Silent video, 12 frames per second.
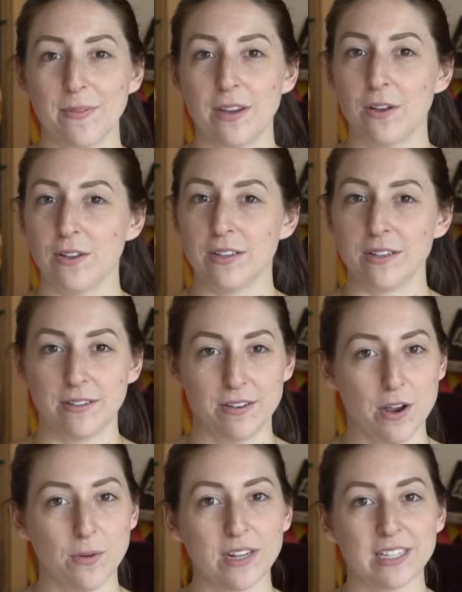You'll
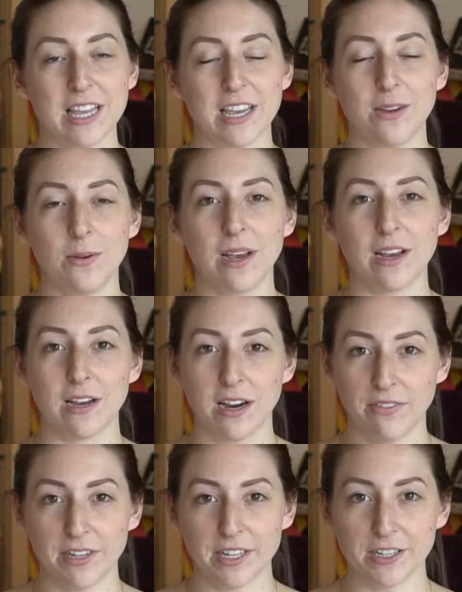notice that you get
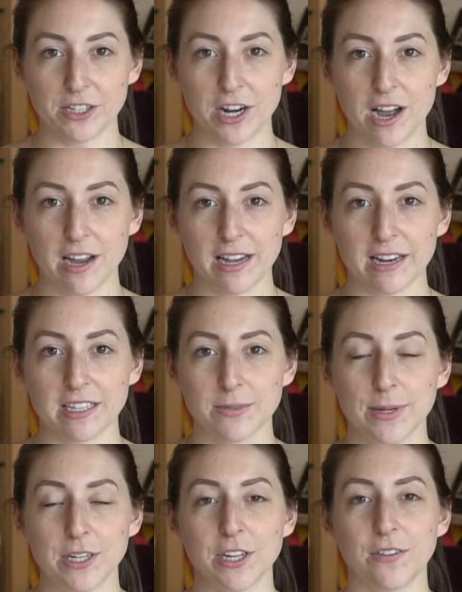covered in chalk, and
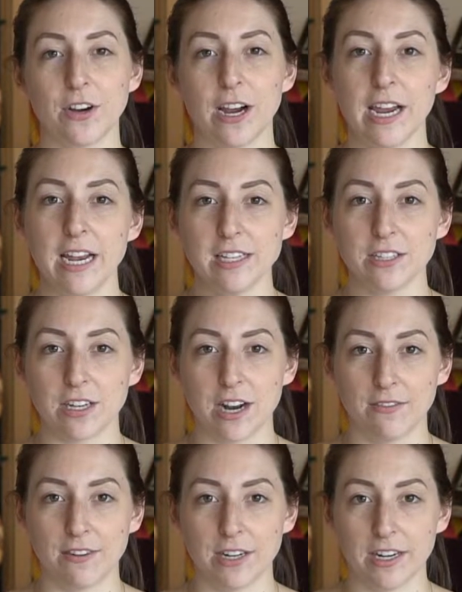especially if your hands are
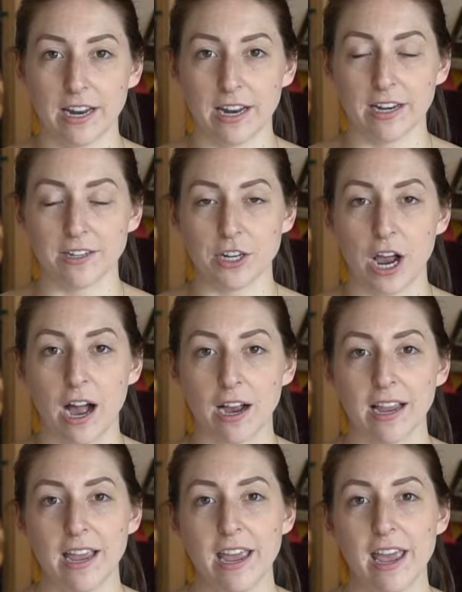covered in
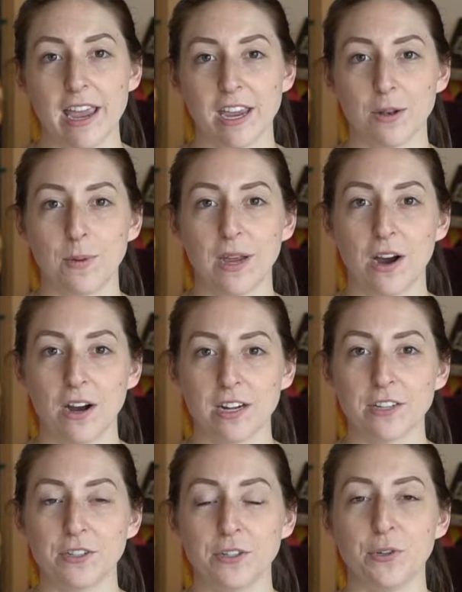chalk, it can be
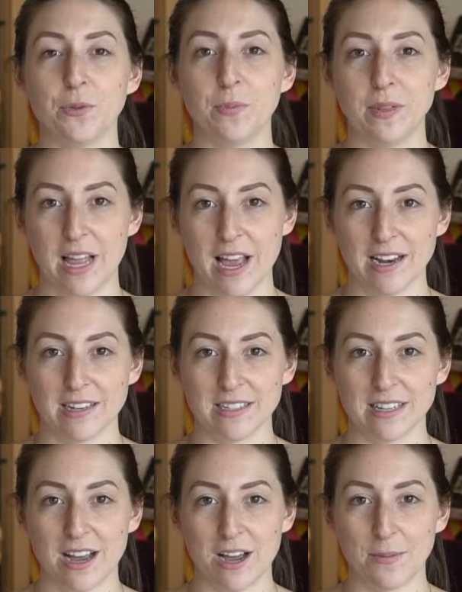hard to
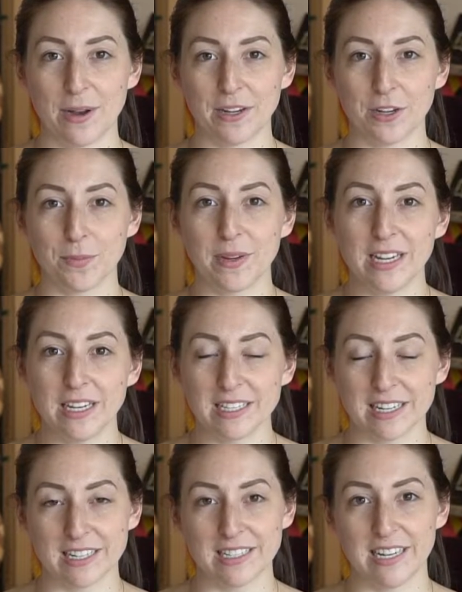blend on your
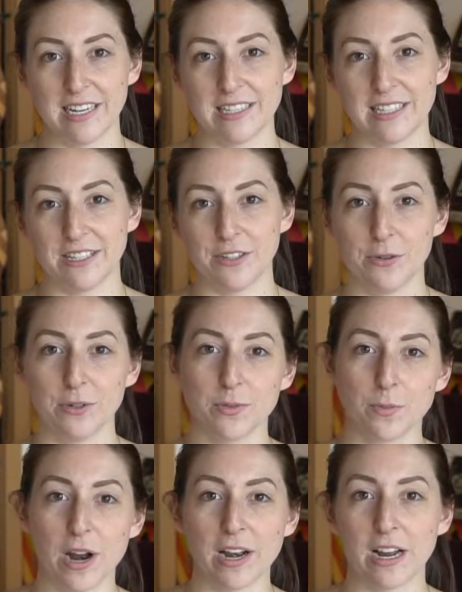piece, and it's easy to
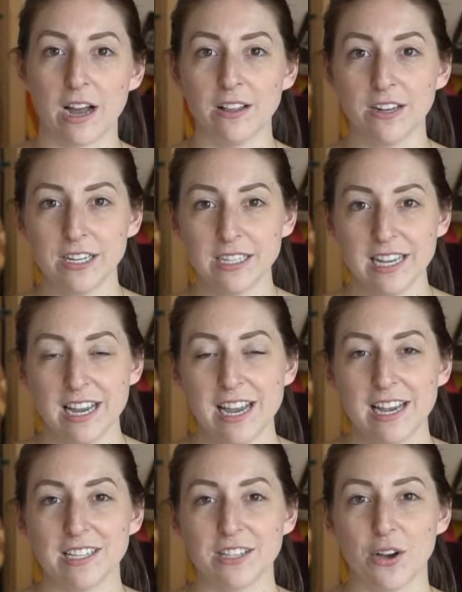spread colors.
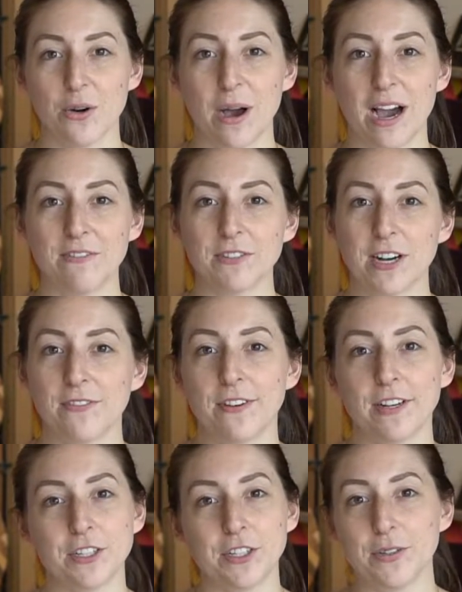So after I
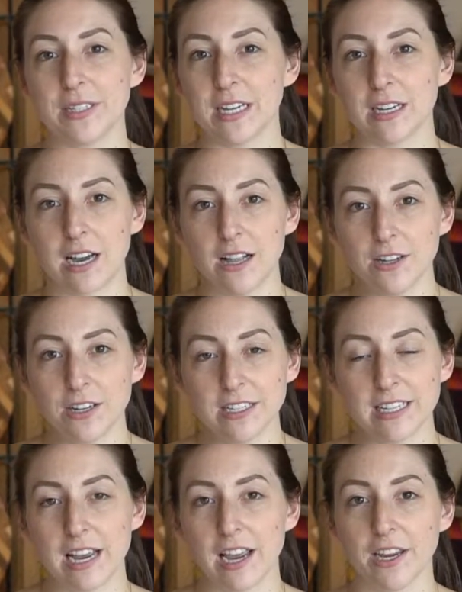finish using a color,
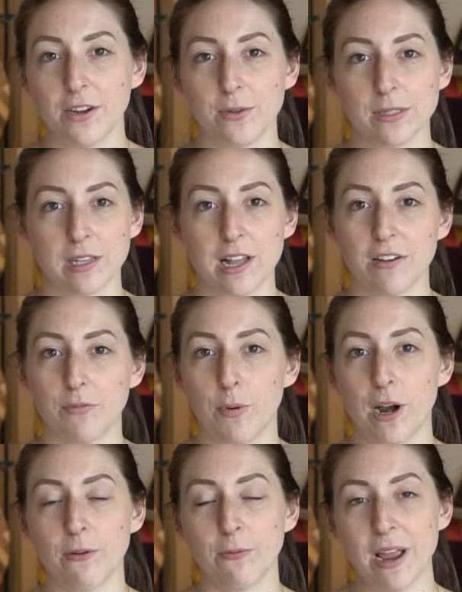say I use a lot of
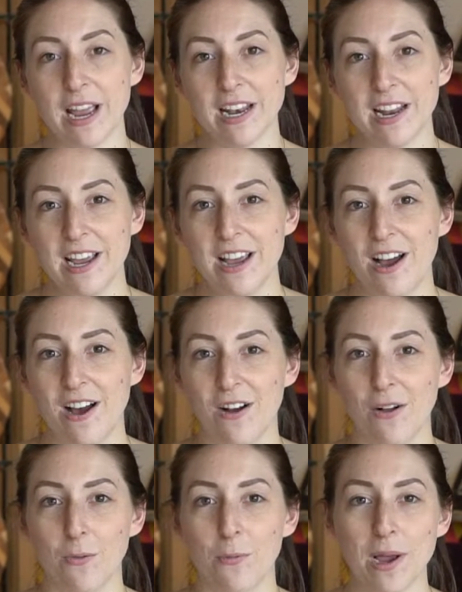bright red,
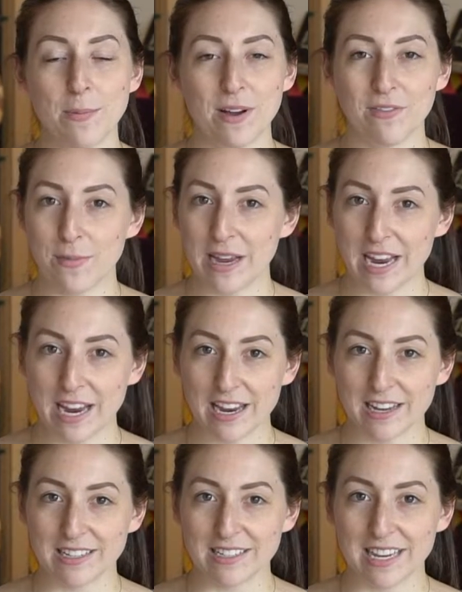I'll wipe off my
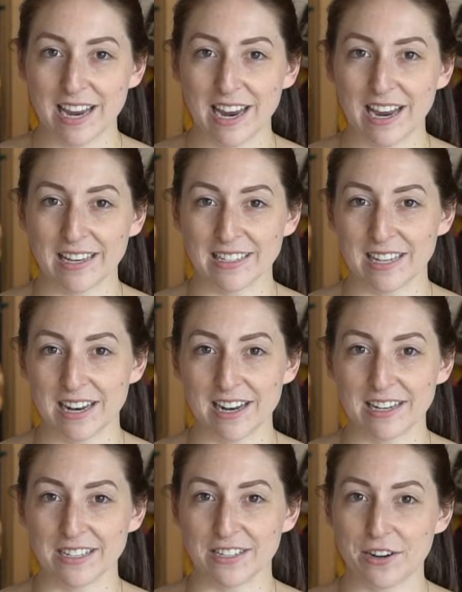hands and then I
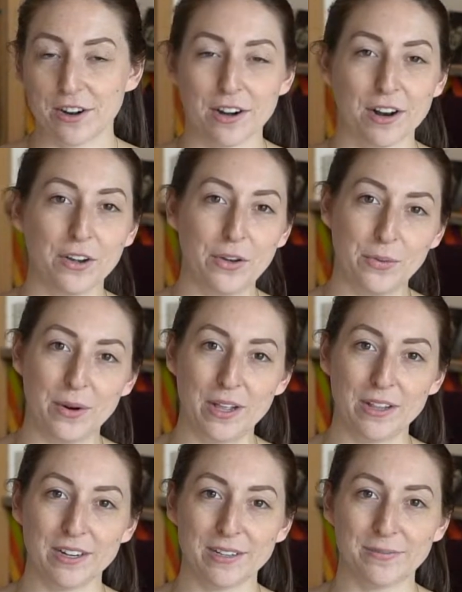can start a new
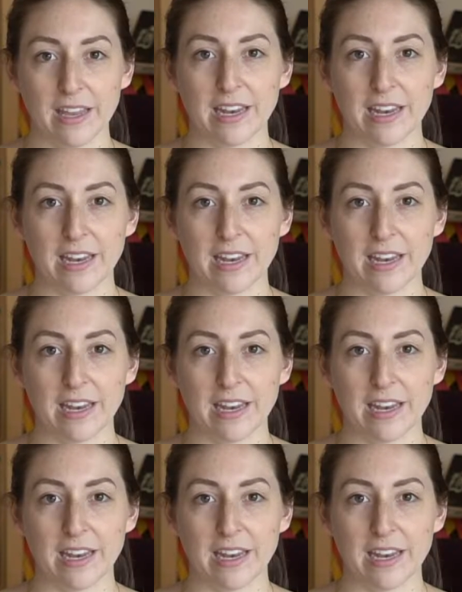color.